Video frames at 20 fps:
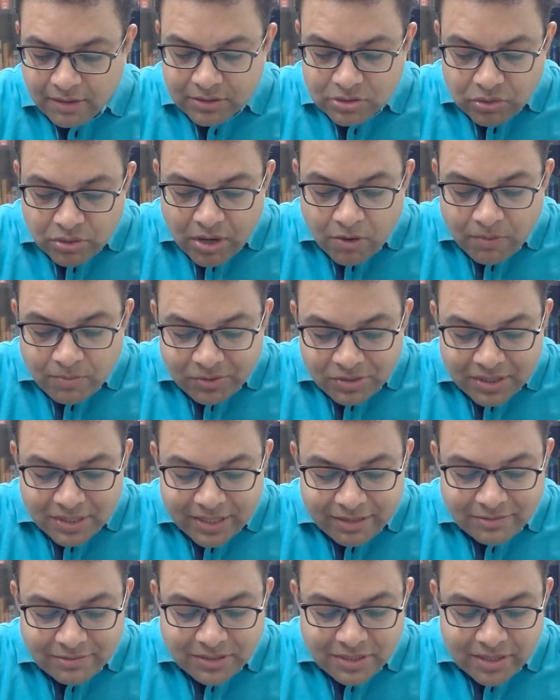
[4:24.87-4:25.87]
So now Buddha
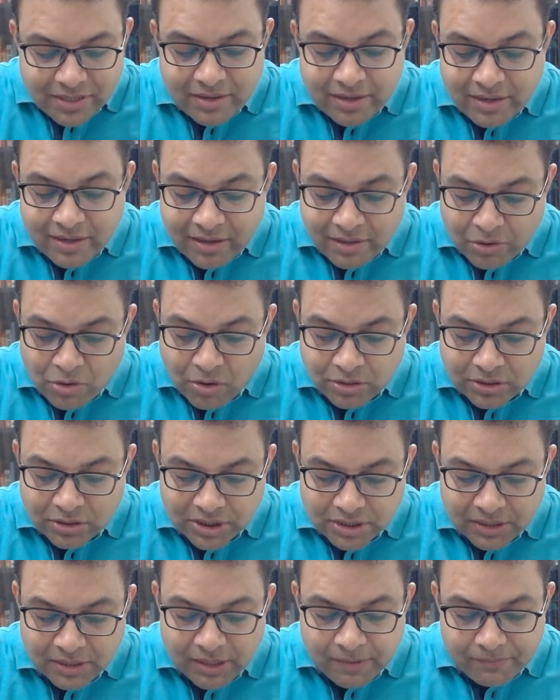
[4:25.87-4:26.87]
gives here an
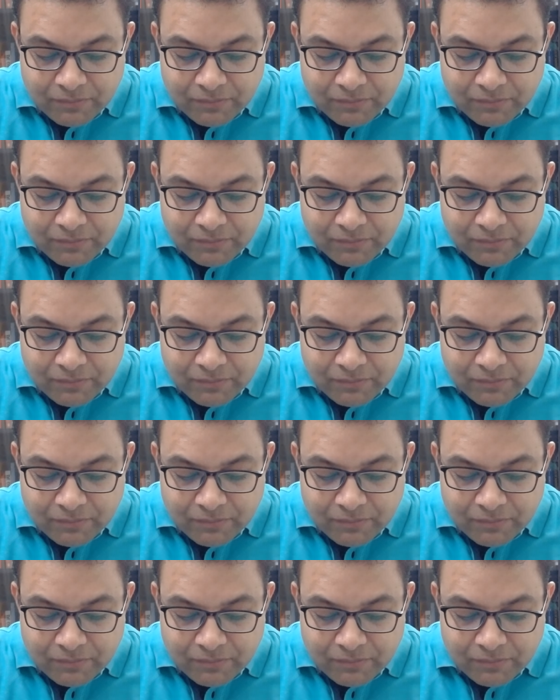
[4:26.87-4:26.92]
analogy.